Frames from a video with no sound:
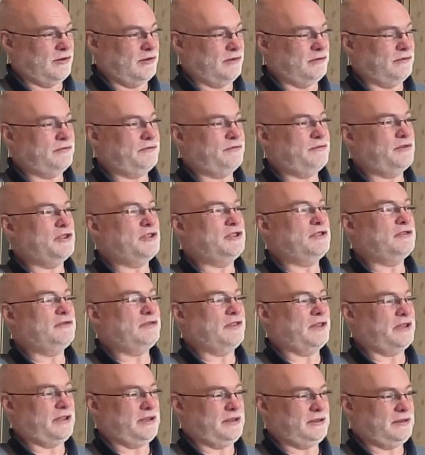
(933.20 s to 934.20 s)
of the
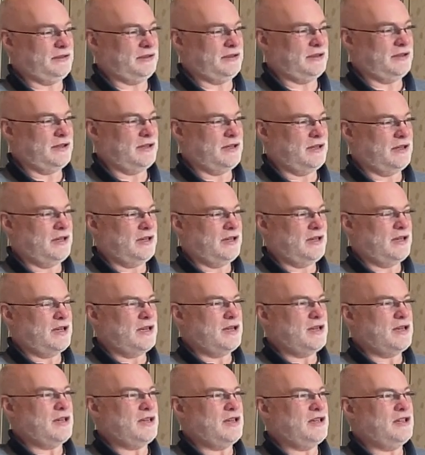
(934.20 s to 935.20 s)
divine
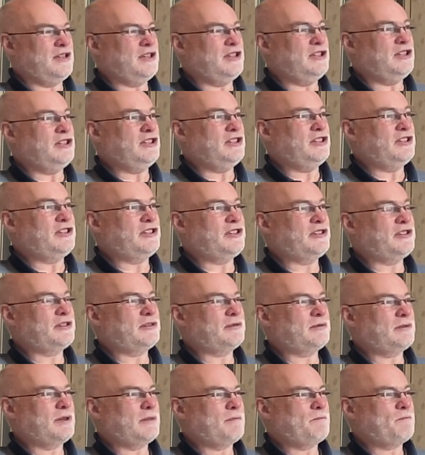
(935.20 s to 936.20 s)

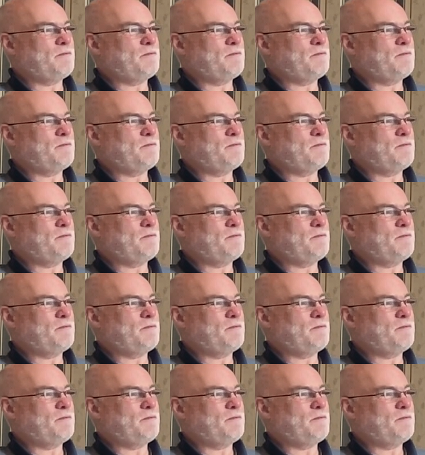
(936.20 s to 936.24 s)
is,